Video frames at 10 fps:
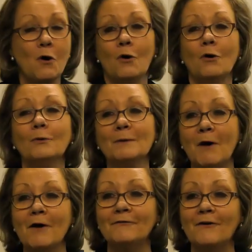or we
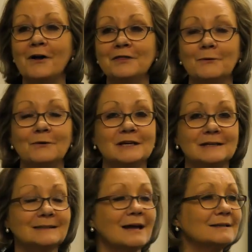might find that we
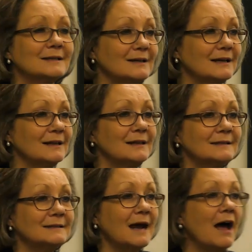discuss it in the
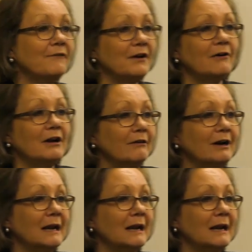staff area at